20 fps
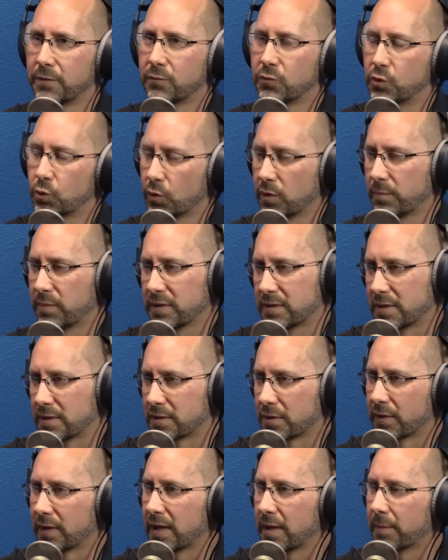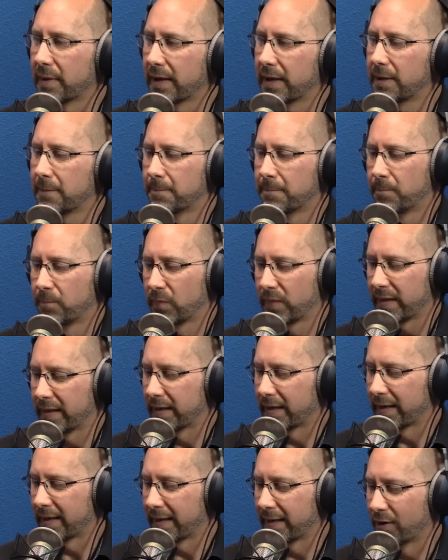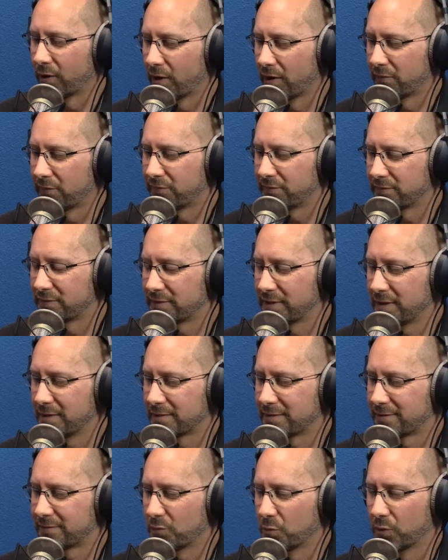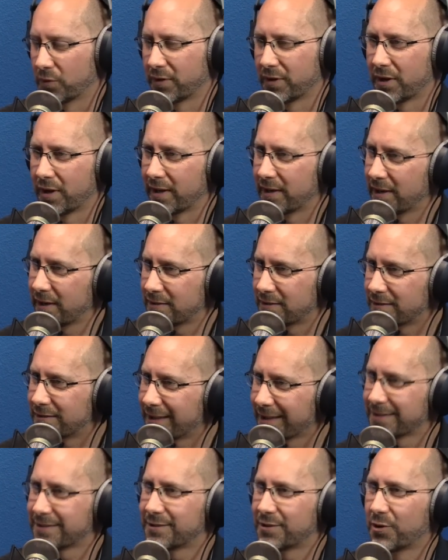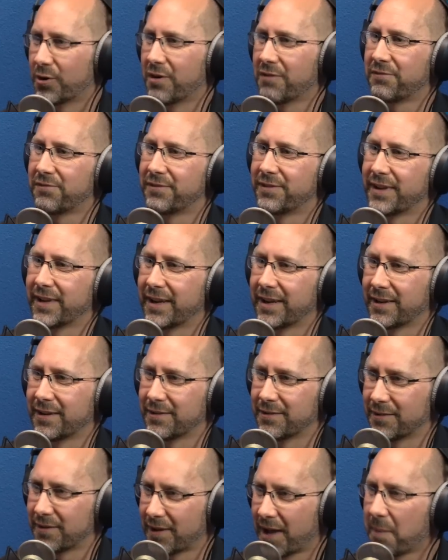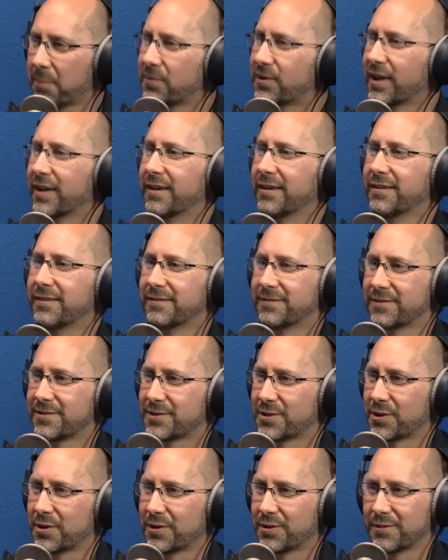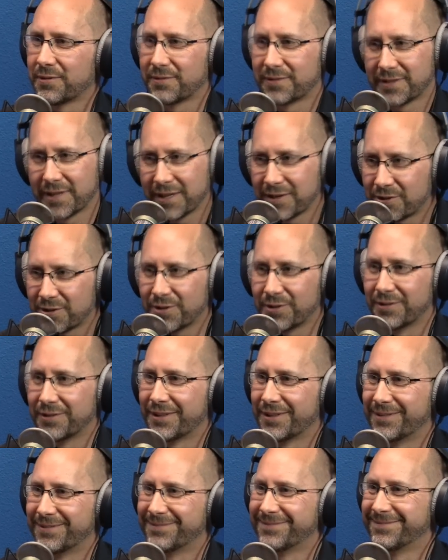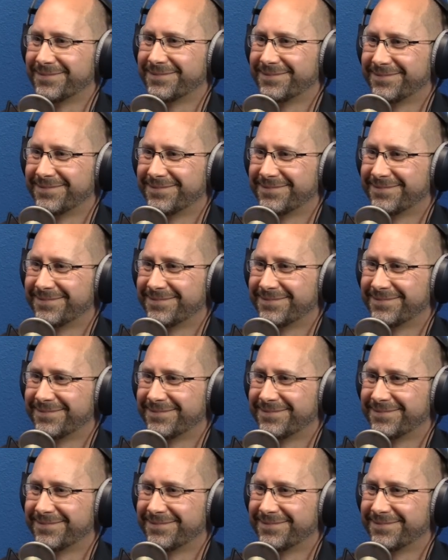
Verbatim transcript: doing business on eBay, uh, and I've since thought that I need to dust it off and update it, so stay tuned. I